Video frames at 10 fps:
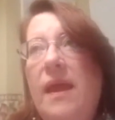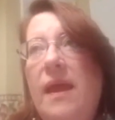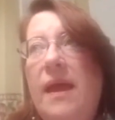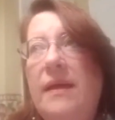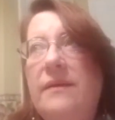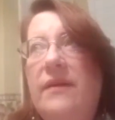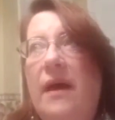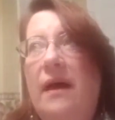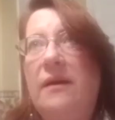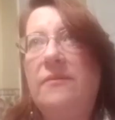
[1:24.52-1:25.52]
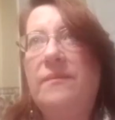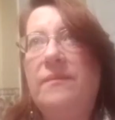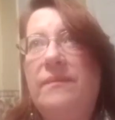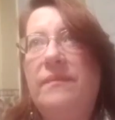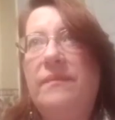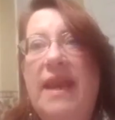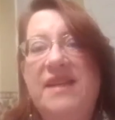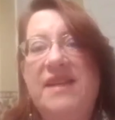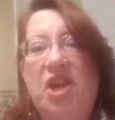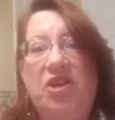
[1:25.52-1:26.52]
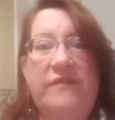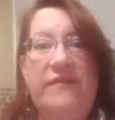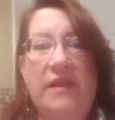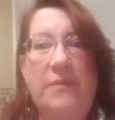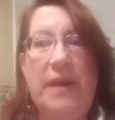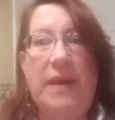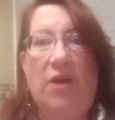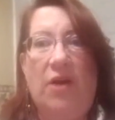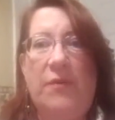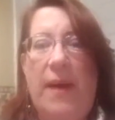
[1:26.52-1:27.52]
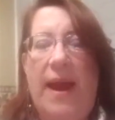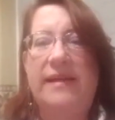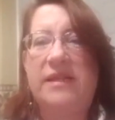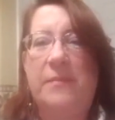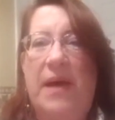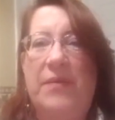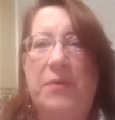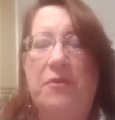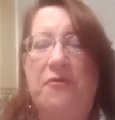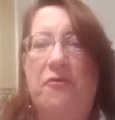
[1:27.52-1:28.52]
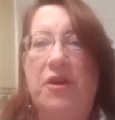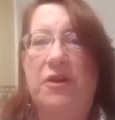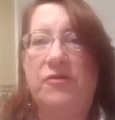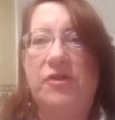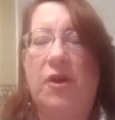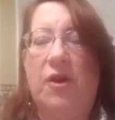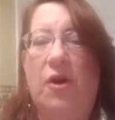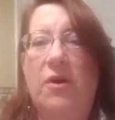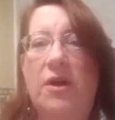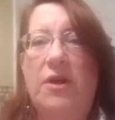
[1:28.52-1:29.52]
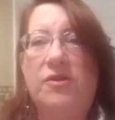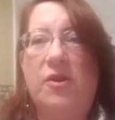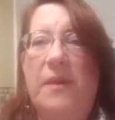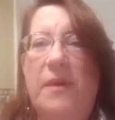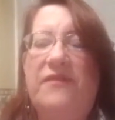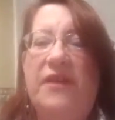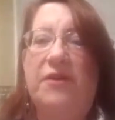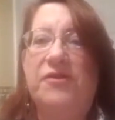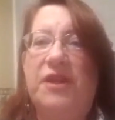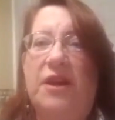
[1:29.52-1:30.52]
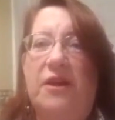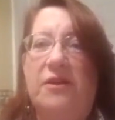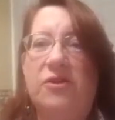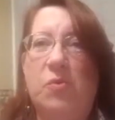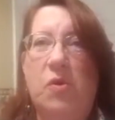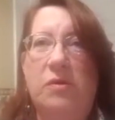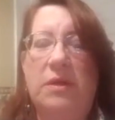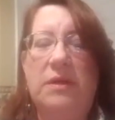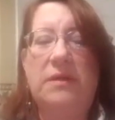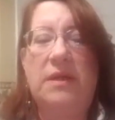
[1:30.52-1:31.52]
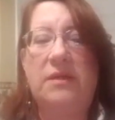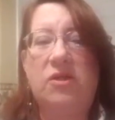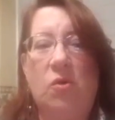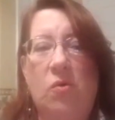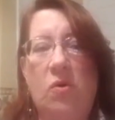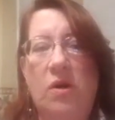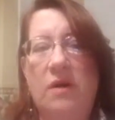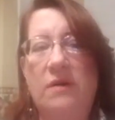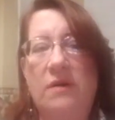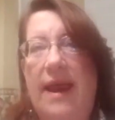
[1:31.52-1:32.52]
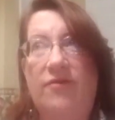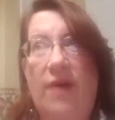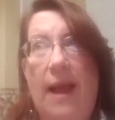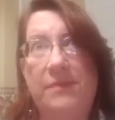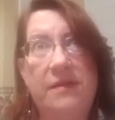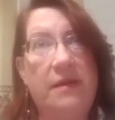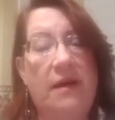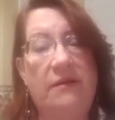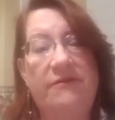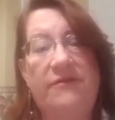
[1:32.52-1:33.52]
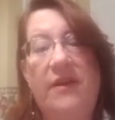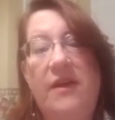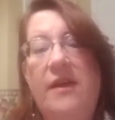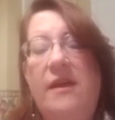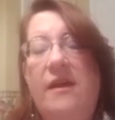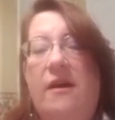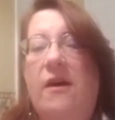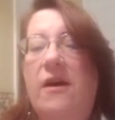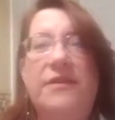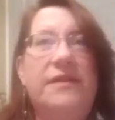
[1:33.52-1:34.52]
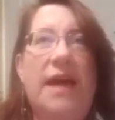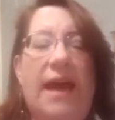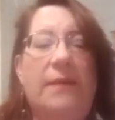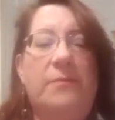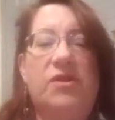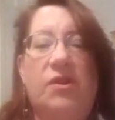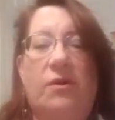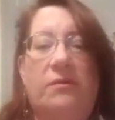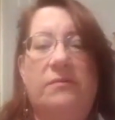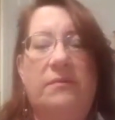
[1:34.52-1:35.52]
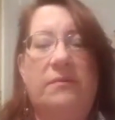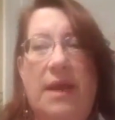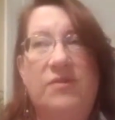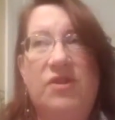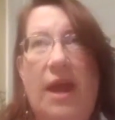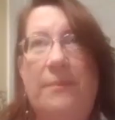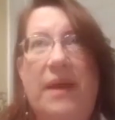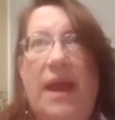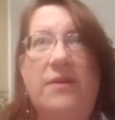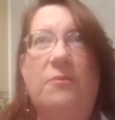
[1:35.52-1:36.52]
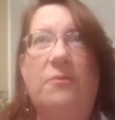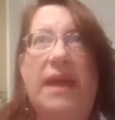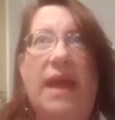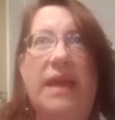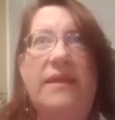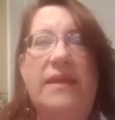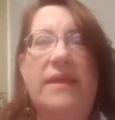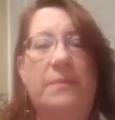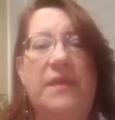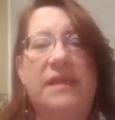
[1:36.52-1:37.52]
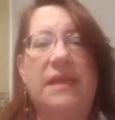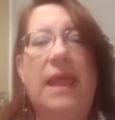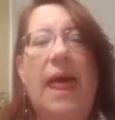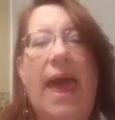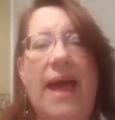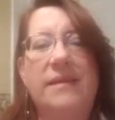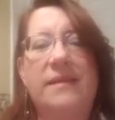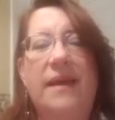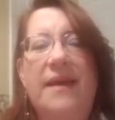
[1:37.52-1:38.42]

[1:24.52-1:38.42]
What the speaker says: And then I started developing arthritis about 3 or 4 years ago. So my fingers get all swollen and sore, and I drop stuff all the time. So when I'm shopping, I don't pick anything up that's glass.